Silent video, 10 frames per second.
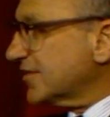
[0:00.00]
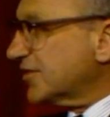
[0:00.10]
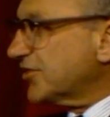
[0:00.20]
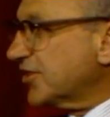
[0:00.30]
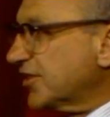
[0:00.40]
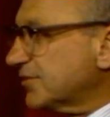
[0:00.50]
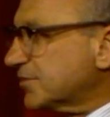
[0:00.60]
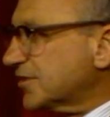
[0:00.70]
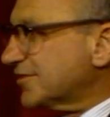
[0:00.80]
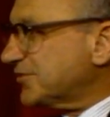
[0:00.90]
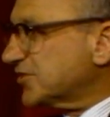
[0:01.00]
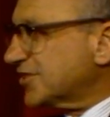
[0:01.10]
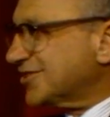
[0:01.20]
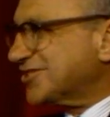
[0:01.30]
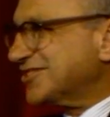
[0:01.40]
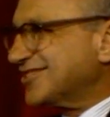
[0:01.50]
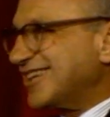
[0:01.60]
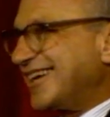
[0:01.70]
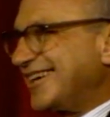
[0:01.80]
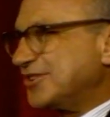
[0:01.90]
The number of physicians
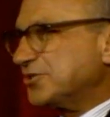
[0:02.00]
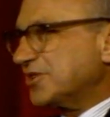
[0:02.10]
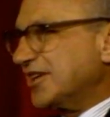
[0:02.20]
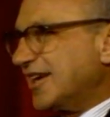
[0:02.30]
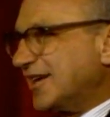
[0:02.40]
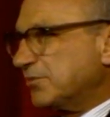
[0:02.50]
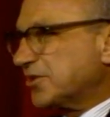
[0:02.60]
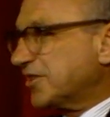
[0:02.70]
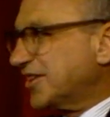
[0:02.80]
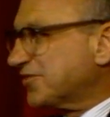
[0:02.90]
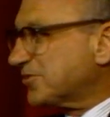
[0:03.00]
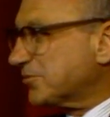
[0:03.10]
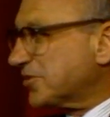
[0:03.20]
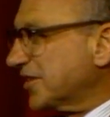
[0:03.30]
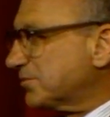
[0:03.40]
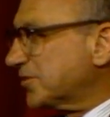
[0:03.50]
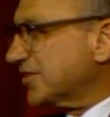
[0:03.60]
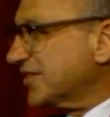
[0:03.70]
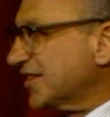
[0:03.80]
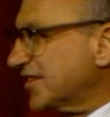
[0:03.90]
annually emigrating from Great
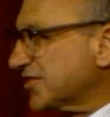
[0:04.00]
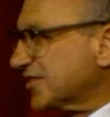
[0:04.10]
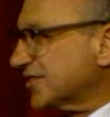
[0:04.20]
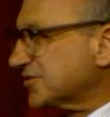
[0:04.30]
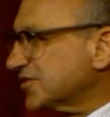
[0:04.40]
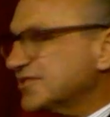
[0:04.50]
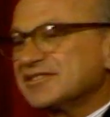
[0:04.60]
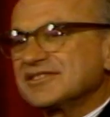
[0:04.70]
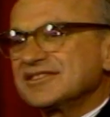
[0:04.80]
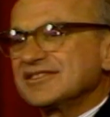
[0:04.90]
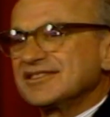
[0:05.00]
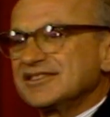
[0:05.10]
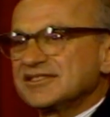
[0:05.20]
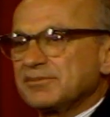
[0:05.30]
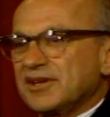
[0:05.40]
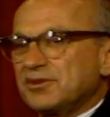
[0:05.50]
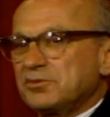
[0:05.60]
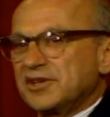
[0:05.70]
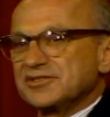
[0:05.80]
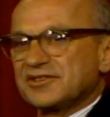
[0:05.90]
Britain to other countries is about
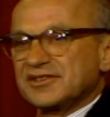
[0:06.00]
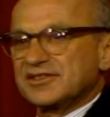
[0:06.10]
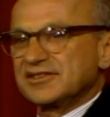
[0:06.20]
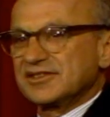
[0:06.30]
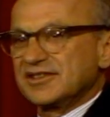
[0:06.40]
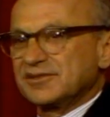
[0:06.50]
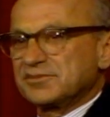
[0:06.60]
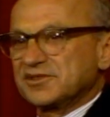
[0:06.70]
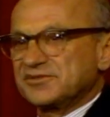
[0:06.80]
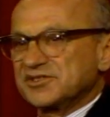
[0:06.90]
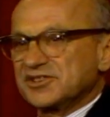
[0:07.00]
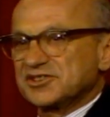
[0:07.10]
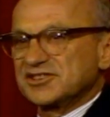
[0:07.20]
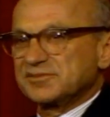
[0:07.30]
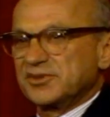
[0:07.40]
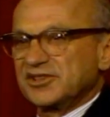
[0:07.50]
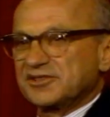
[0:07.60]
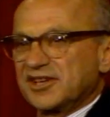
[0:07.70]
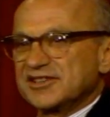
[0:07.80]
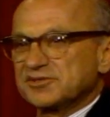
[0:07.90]
one third the number of physicians being
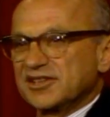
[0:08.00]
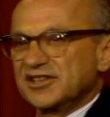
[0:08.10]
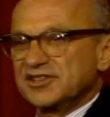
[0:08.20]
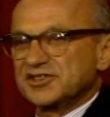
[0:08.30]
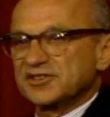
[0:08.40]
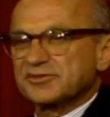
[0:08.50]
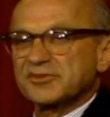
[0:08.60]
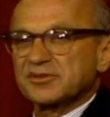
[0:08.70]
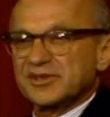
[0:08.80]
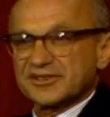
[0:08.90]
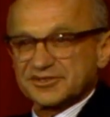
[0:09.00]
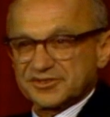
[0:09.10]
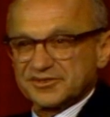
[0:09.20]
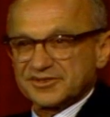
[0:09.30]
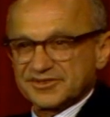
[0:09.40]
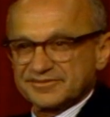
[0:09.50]
graduated each year from their medical schools.